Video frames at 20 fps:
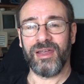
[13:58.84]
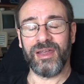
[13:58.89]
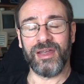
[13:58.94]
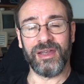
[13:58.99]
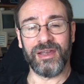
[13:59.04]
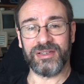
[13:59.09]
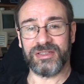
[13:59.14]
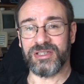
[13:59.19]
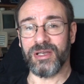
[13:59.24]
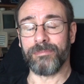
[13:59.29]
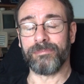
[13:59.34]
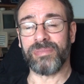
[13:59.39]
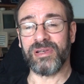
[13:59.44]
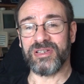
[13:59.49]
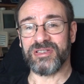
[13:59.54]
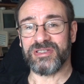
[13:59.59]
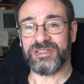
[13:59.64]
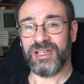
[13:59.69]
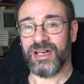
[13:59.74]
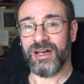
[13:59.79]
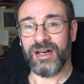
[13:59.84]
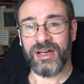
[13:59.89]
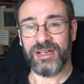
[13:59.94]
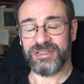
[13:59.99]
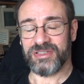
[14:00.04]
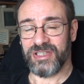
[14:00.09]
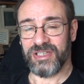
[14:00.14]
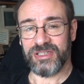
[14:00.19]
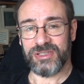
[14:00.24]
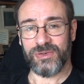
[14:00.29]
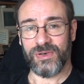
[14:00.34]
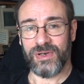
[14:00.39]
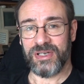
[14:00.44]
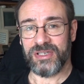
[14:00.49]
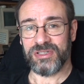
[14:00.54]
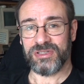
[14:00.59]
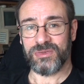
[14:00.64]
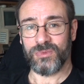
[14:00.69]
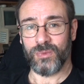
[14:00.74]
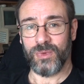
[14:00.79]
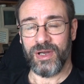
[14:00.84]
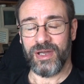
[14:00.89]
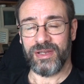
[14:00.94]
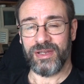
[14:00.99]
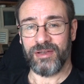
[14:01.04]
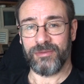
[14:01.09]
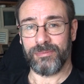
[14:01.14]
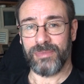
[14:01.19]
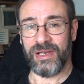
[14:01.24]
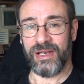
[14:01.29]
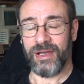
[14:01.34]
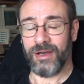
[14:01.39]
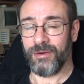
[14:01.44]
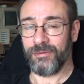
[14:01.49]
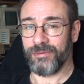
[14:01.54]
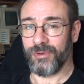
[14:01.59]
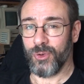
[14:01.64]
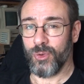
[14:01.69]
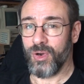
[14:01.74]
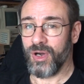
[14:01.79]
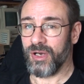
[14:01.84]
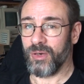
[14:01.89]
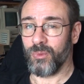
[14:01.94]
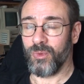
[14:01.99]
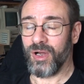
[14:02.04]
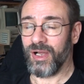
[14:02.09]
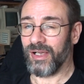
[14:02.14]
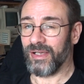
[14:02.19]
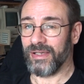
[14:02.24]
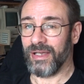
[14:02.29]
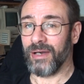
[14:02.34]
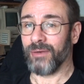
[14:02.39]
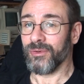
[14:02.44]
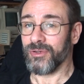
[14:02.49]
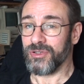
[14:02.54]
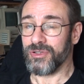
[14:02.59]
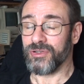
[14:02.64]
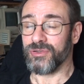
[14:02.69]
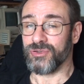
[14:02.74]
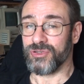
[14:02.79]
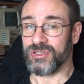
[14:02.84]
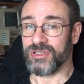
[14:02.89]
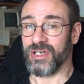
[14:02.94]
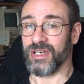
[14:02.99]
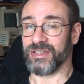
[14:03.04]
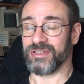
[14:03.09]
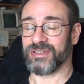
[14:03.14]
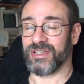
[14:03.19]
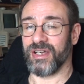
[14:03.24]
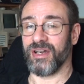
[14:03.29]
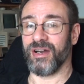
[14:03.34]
it's a bizarre situation where they've been out for quite a while now and you just